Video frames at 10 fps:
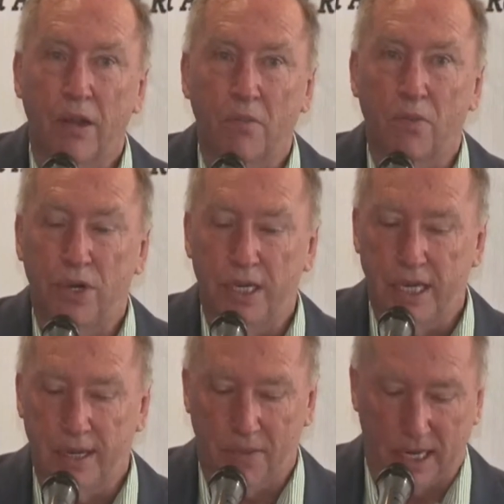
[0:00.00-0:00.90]

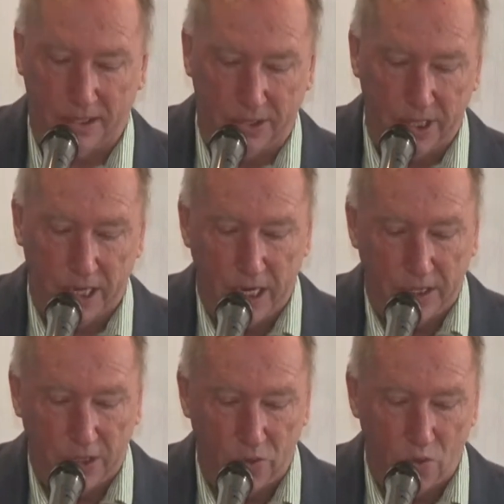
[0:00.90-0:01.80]
pretty immense.
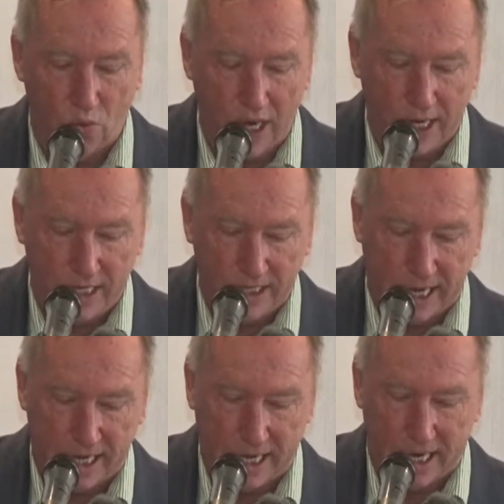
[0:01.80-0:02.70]
So where does
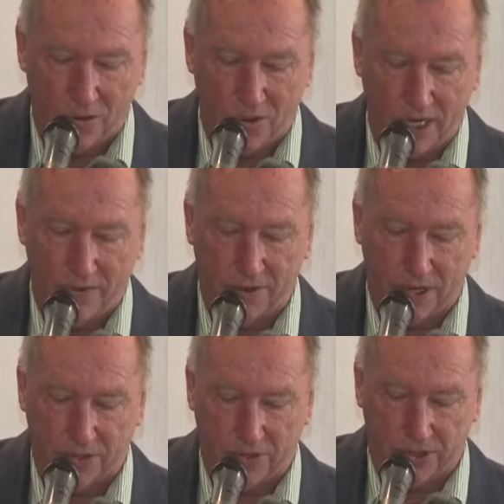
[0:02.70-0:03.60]
that now leave
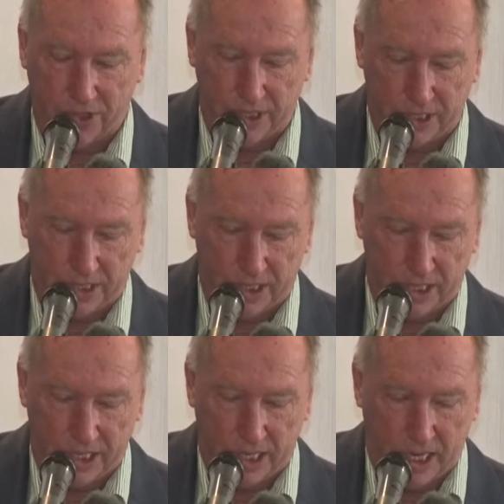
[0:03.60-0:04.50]
us?
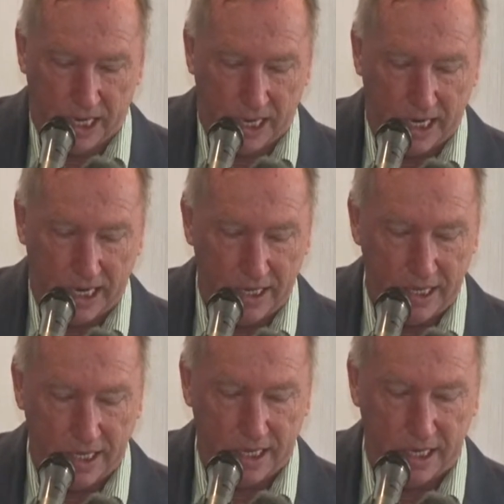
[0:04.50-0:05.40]
And I
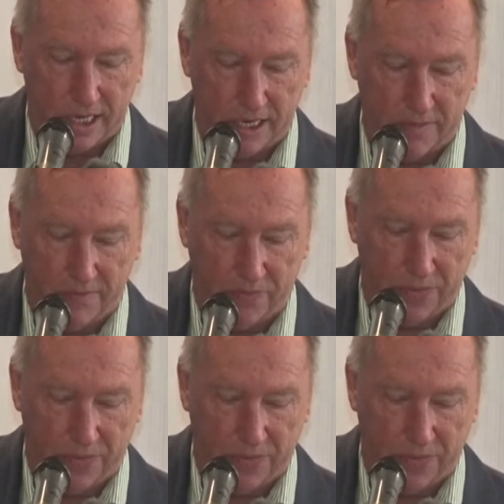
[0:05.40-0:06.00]
think one